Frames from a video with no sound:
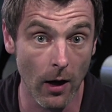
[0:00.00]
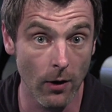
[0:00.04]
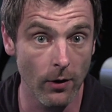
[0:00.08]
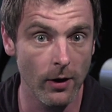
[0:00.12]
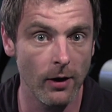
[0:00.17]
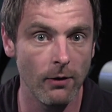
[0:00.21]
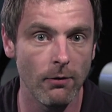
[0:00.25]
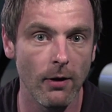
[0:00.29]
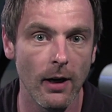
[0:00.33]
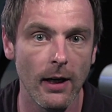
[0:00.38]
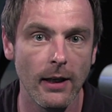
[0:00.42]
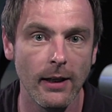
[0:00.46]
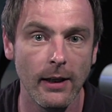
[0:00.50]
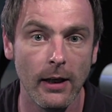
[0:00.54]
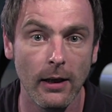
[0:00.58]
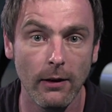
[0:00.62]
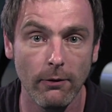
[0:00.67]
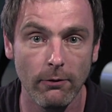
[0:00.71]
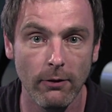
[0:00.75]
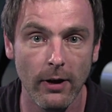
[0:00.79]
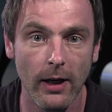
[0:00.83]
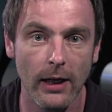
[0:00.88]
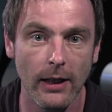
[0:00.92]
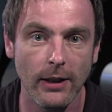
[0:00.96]
only
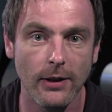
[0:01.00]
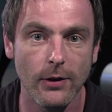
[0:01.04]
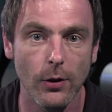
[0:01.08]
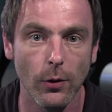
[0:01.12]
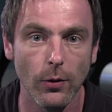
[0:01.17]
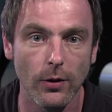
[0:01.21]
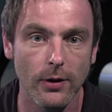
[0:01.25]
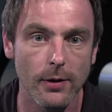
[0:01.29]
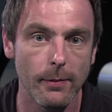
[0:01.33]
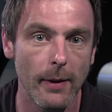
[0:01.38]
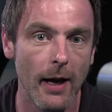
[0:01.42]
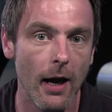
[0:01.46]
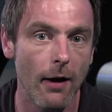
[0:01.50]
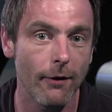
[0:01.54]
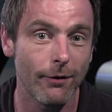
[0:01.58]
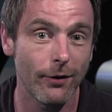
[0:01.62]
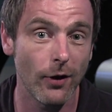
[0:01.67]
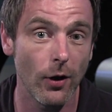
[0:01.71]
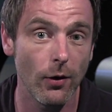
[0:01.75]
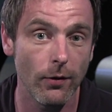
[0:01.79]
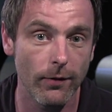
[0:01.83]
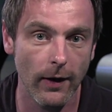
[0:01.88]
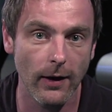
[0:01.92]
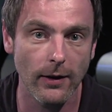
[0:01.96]
really talked about a
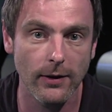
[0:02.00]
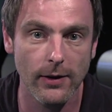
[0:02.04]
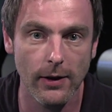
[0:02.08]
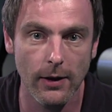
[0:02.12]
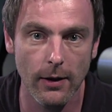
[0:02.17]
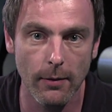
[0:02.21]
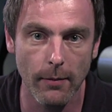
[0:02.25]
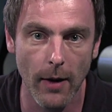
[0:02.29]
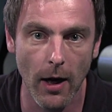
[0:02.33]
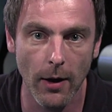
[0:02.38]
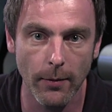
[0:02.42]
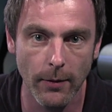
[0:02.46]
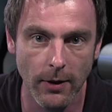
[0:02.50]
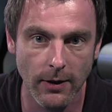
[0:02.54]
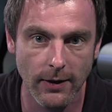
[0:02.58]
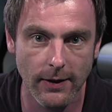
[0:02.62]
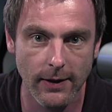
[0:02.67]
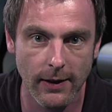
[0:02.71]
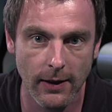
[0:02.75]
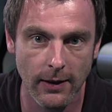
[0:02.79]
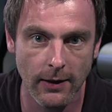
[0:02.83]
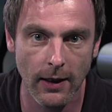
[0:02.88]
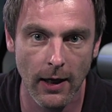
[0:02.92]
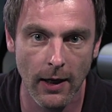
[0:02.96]
few things at the
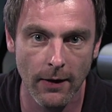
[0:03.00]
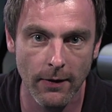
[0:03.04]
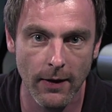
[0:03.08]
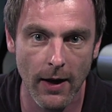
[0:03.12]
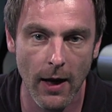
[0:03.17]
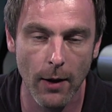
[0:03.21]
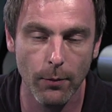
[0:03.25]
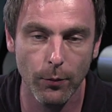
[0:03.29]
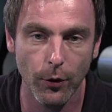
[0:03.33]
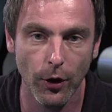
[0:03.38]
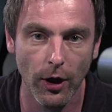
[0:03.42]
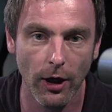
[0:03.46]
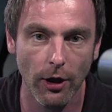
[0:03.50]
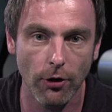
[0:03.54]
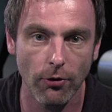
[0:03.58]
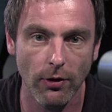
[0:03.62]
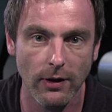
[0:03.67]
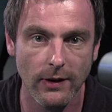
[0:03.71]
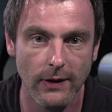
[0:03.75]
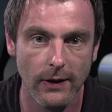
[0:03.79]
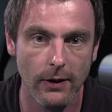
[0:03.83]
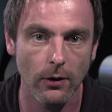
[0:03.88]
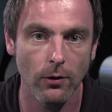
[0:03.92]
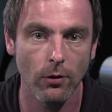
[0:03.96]
moment, and they're pretty
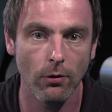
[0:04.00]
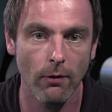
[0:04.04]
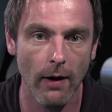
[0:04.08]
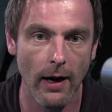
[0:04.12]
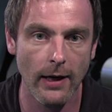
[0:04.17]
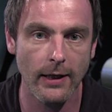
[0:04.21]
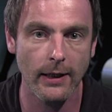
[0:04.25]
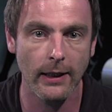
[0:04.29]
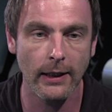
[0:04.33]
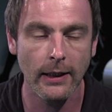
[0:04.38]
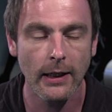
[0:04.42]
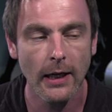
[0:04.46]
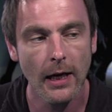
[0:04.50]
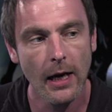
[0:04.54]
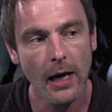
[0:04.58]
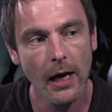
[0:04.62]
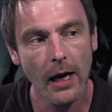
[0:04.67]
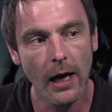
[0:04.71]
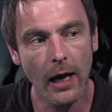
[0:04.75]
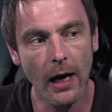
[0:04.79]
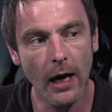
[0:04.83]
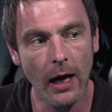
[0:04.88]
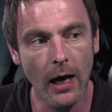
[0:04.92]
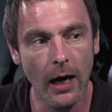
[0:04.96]
critical already.
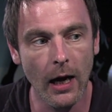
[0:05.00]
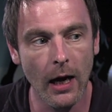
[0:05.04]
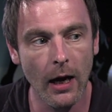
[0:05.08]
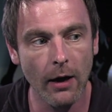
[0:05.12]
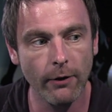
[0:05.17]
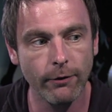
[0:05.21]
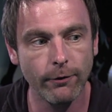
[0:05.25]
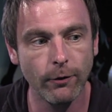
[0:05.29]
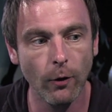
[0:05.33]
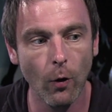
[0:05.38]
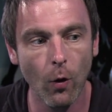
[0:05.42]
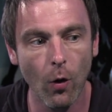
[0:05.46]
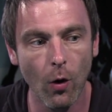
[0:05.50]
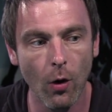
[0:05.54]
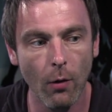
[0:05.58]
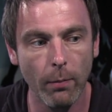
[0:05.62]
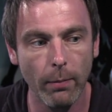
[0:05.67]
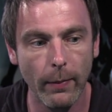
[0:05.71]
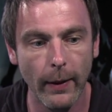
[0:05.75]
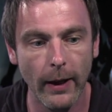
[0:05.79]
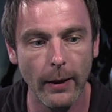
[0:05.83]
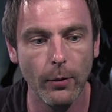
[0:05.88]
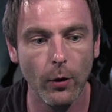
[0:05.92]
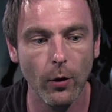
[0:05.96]
For
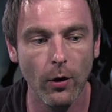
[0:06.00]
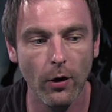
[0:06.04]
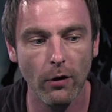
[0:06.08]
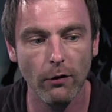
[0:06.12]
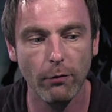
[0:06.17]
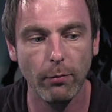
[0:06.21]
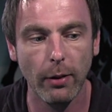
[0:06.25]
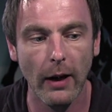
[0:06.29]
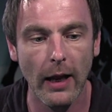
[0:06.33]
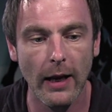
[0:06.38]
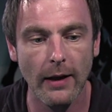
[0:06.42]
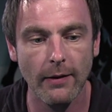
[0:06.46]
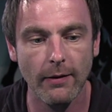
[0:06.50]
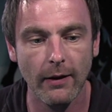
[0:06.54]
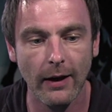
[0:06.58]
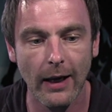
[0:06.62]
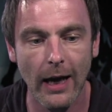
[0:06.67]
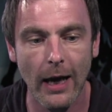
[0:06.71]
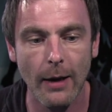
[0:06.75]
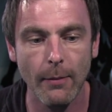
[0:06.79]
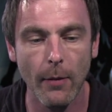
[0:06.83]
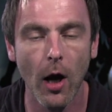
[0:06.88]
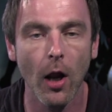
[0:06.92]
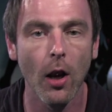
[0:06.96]
people who've played the
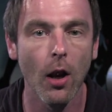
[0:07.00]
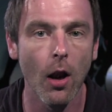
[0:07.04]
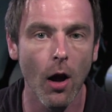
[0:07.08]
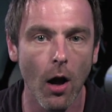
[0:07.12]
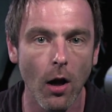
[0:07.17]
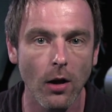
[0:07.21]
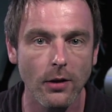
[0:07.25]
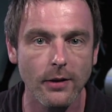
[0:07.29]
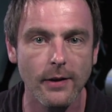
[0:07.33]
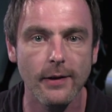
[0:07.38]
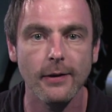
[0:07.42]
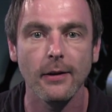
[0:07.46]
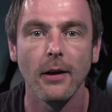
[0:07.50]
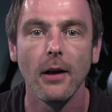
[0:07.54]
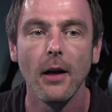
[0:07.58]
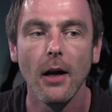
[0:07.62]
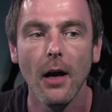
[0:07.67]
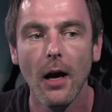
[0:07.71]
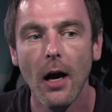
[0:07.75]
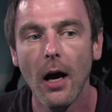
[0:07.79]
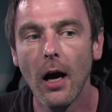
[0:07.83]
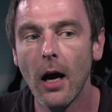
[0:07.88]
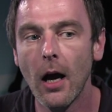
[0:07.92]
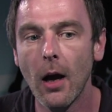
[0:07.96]
game a lot,
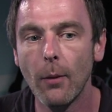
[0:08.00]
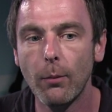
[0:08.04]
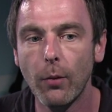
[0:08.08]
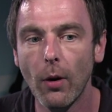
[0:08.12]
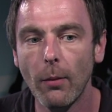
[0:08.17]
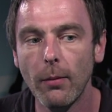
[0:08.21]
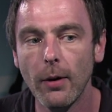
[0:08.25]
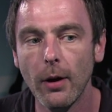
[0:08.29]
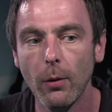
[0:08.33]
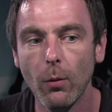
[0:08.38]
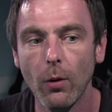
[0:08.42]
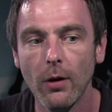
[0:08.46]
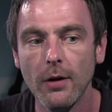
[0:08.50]
probably